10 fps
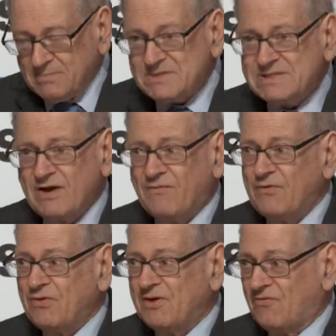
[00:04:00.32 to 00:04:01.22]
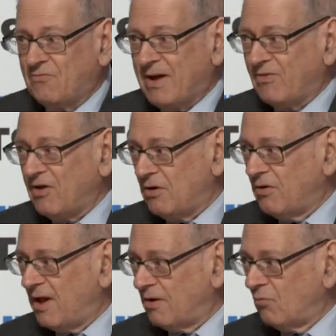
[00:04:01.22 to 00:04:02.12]
let me say a few things about the
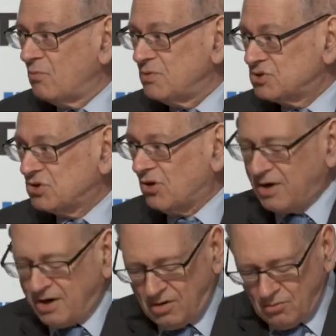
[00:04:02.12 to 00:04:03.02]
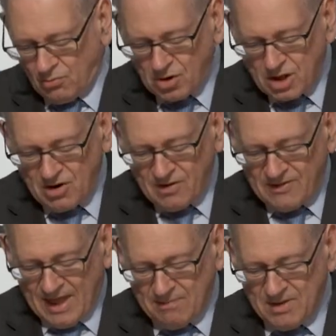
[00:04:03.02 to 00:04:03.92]
internet. When we started working on
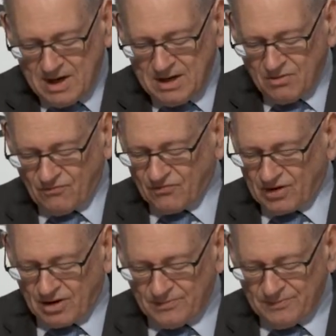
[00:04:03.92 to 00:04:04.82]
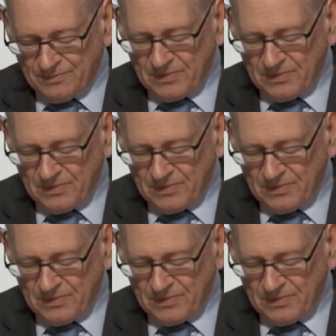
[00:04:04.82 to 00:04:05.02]
that many years ago,